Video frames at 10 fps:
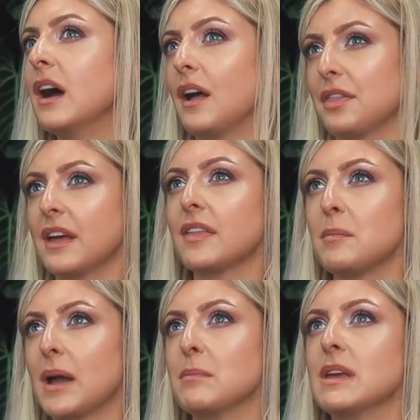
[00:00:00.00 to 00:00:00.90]
I think they
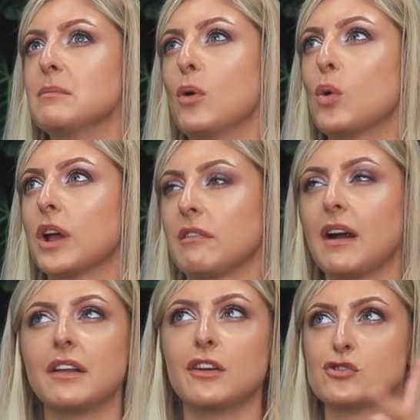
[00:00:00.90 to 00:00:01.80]
might be poking
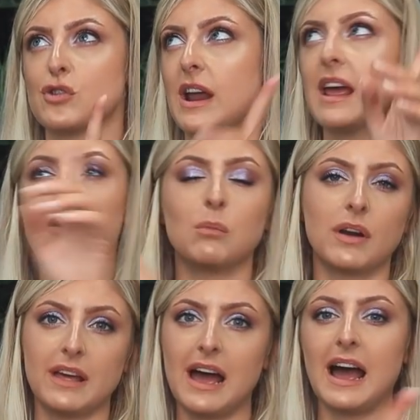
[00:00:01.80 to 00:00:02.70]
around in a tray on one of
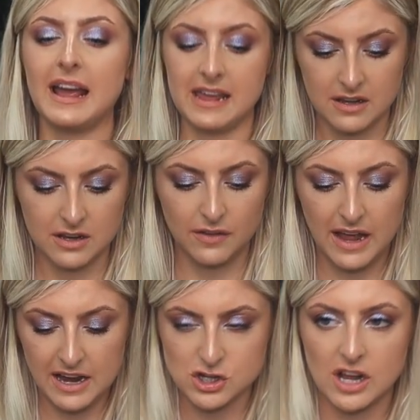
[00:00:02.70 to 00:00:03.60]
the high, you know, the
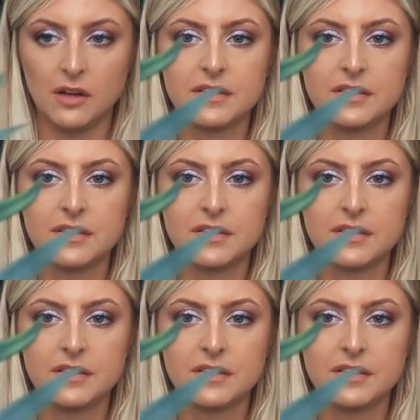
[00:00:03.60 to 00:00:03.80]
high shelves